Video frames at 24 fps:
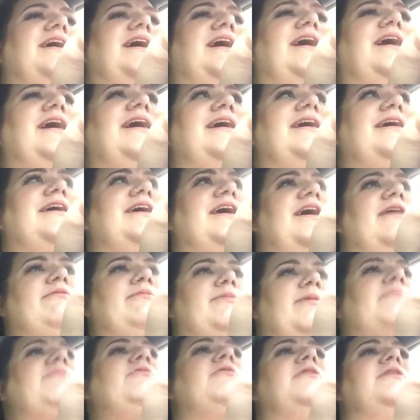I
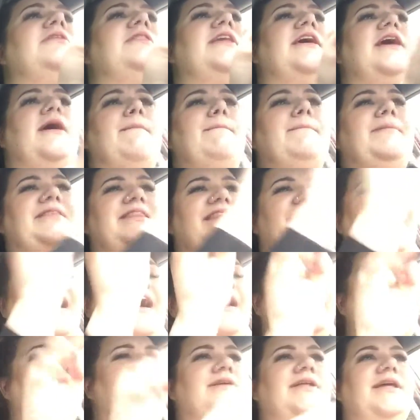remember like a
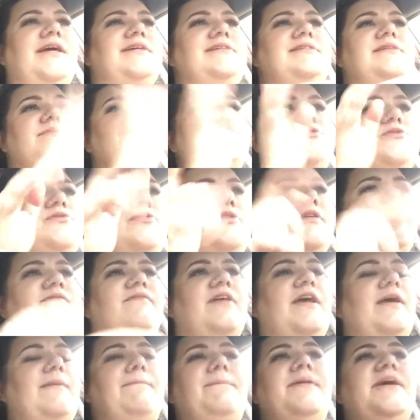plaque or like some sort of
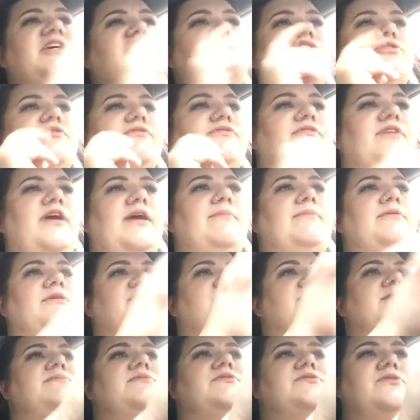like picture frame or
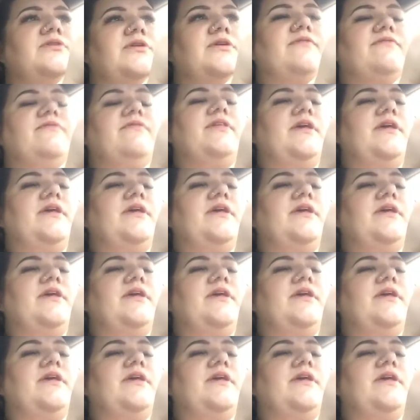some sort of